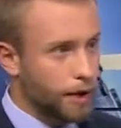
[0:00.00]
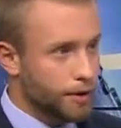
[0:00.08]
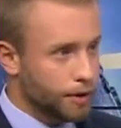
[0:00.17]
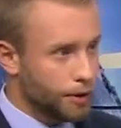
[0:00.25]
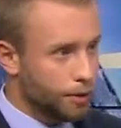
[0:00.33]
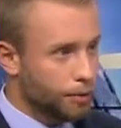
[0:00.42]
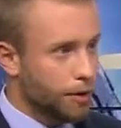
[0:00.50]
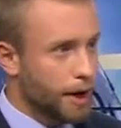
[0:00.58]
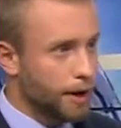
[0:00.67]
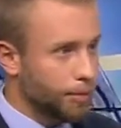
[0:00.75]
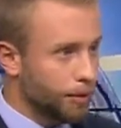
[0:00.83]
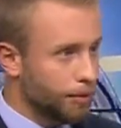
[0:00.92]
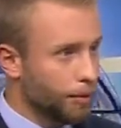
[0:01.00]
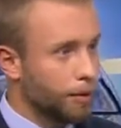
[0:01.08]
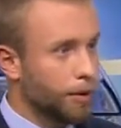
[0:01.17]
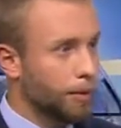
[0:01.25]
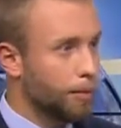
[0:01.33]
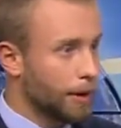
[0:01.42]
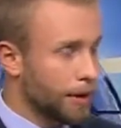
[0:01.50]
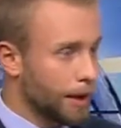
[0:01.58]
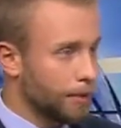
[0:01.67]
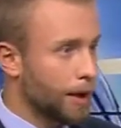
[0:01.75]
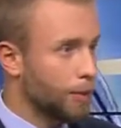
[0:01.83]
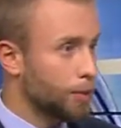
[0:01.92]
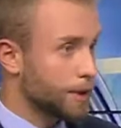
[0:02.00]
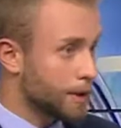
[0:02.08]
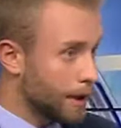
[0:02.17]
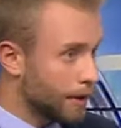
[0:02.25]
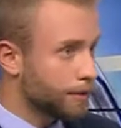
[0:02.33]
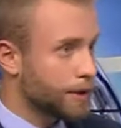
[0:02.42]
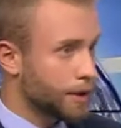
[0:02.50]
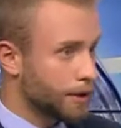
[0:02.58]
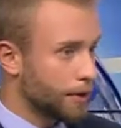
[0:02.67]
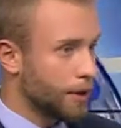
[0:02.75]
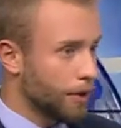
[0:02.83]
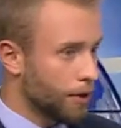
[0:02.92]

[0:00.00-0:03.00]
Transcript: enter Ukraine before, but that ban was lifted